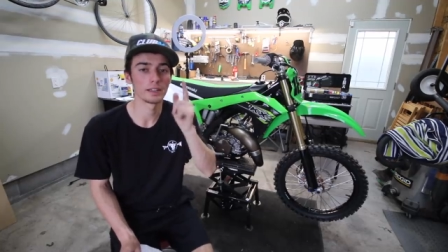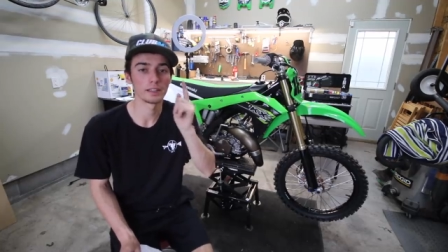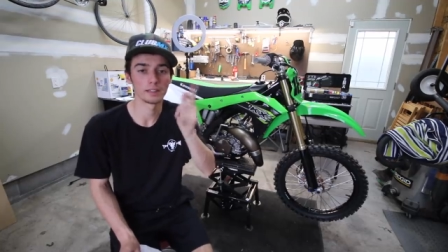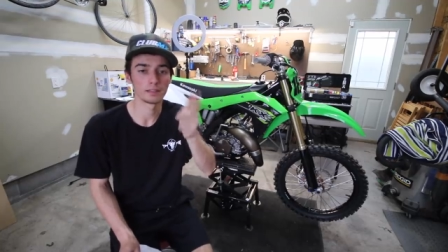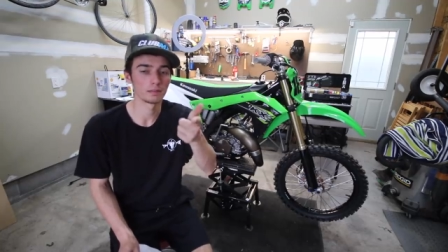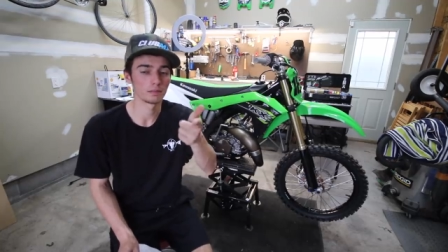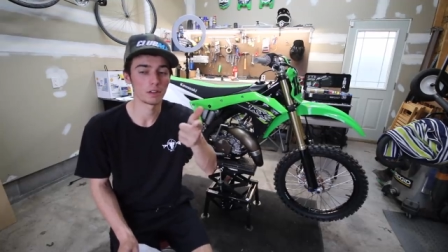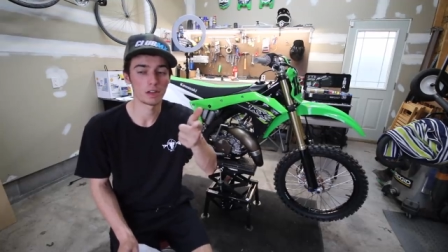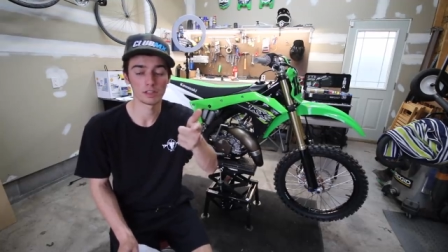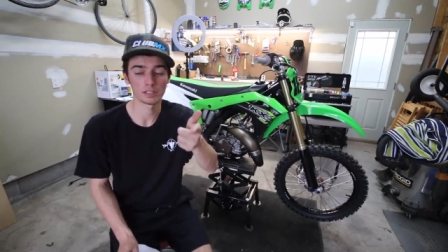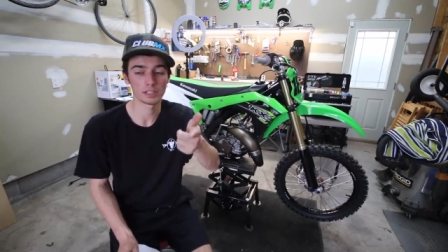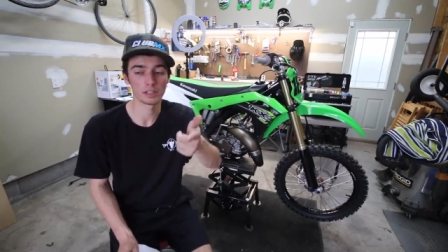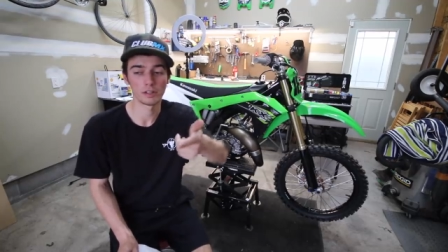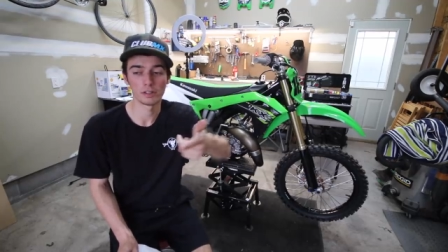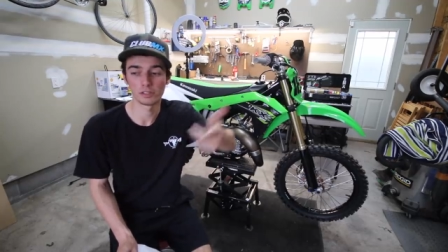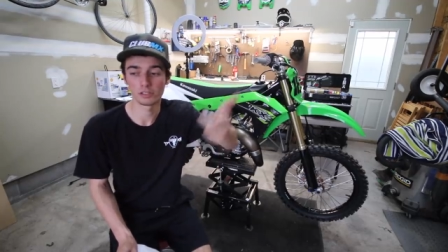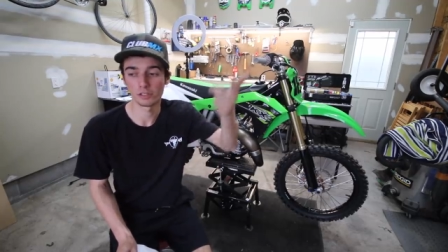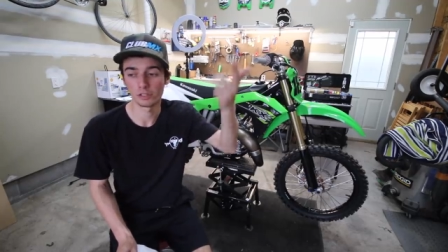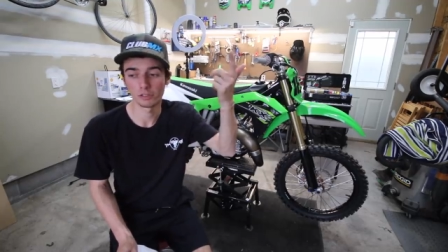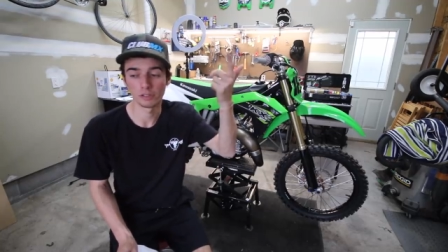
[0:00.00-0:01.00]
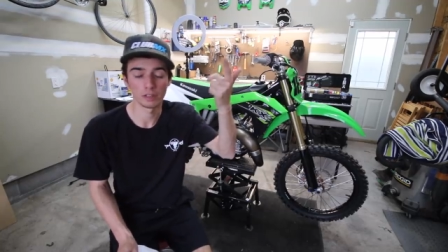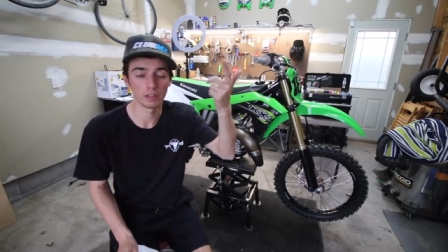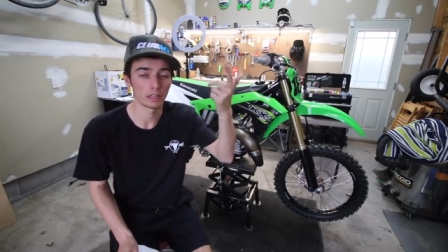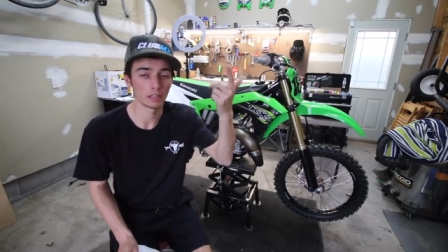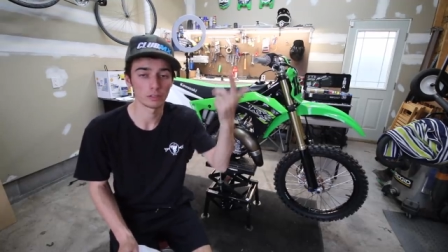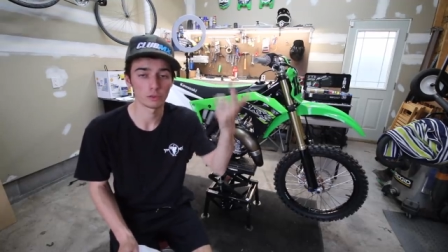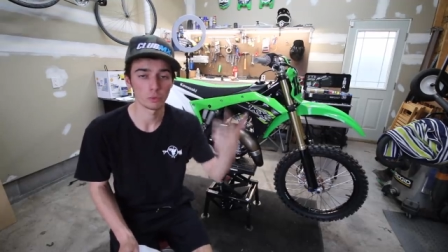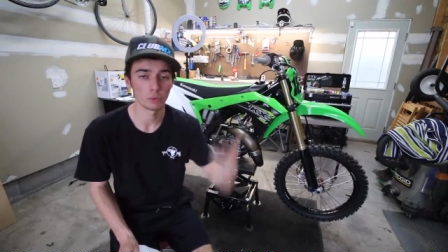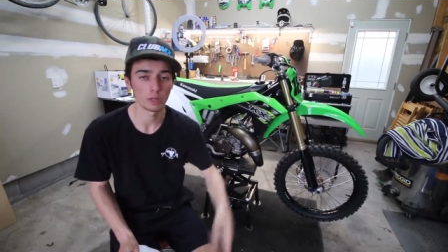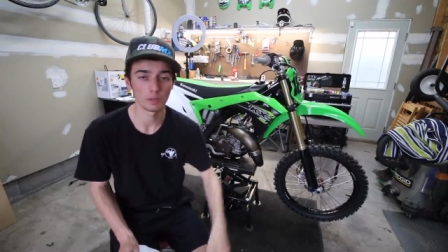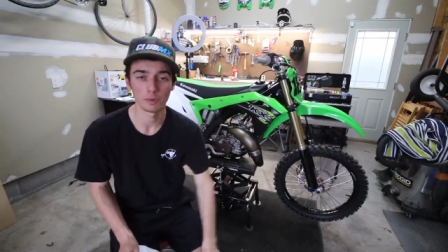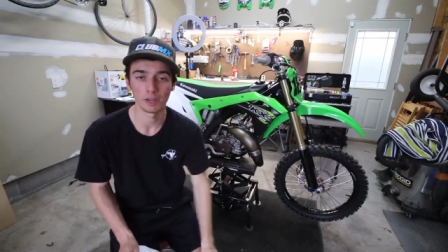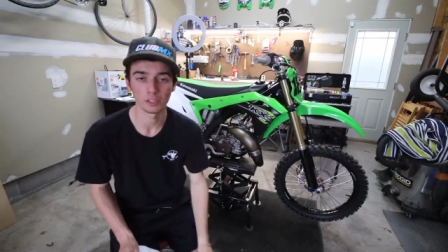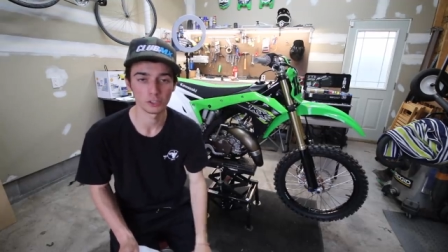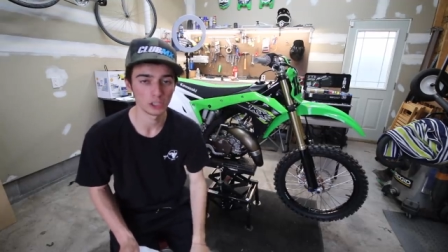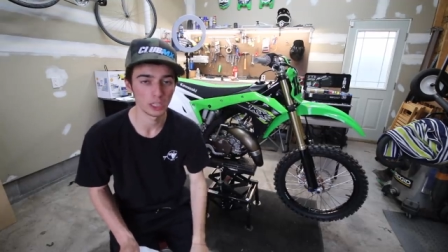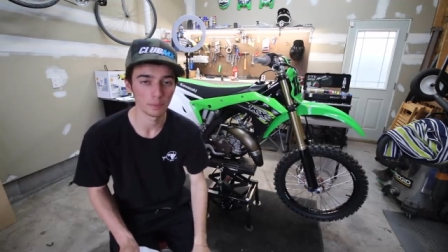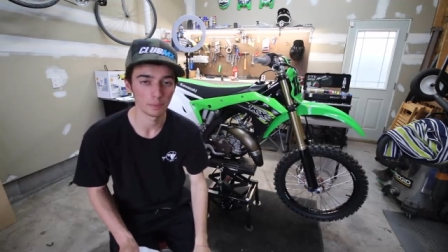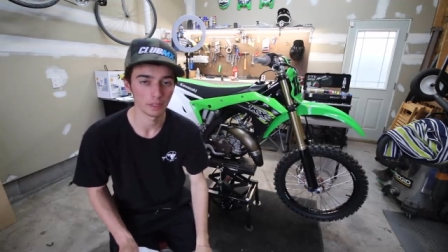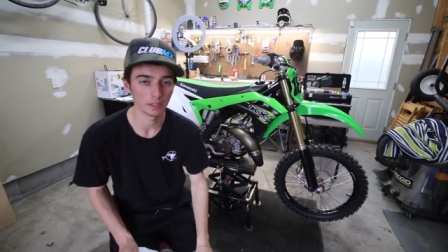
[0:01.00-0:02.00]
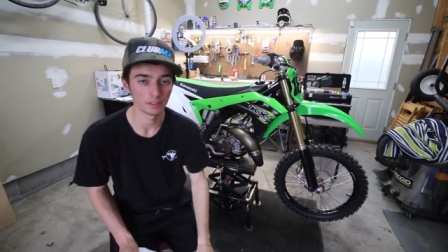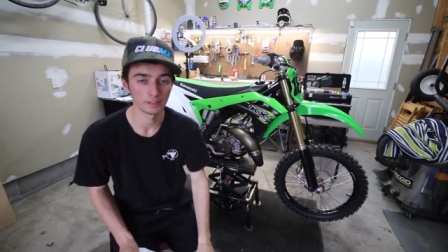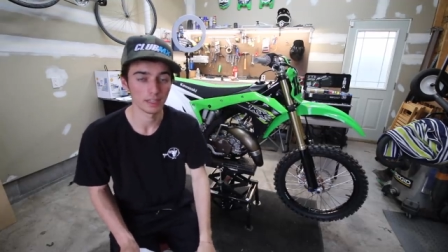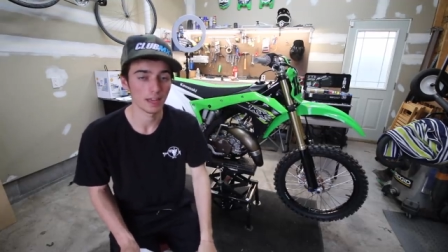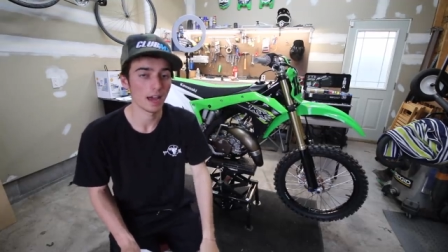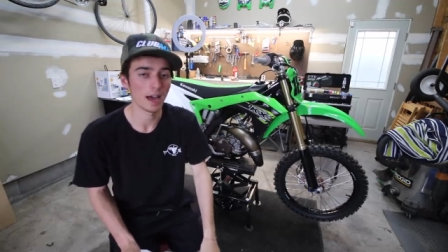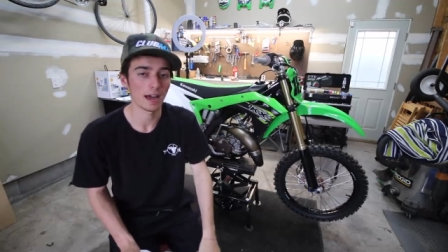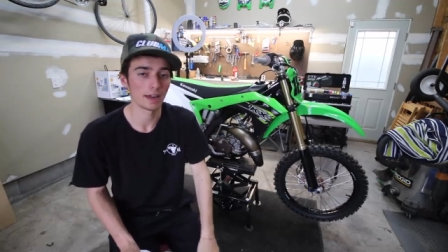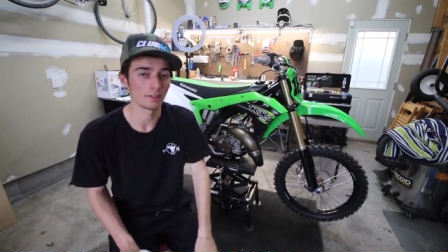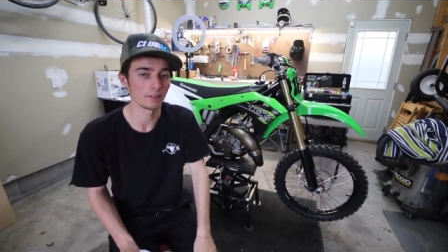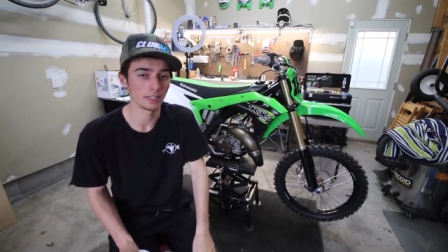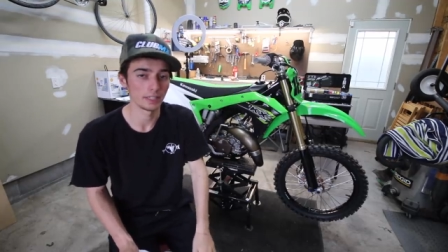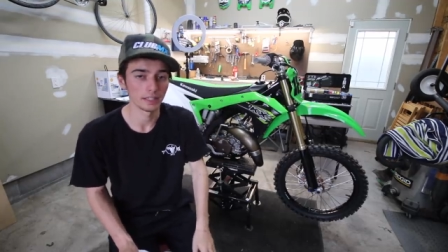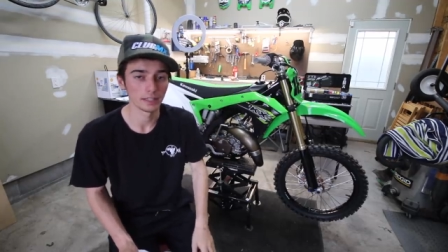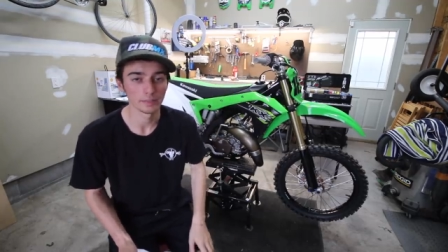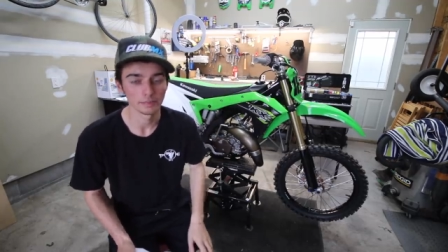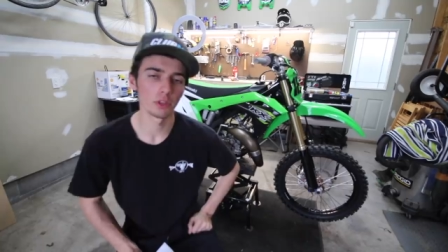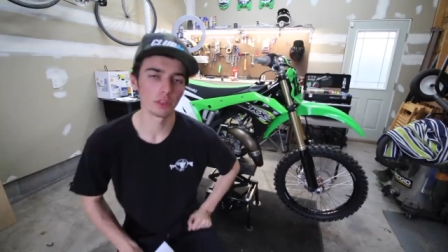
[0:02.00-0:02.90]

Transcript: and I'll sell it to you like 20 bucks cheaper, because I don't need it.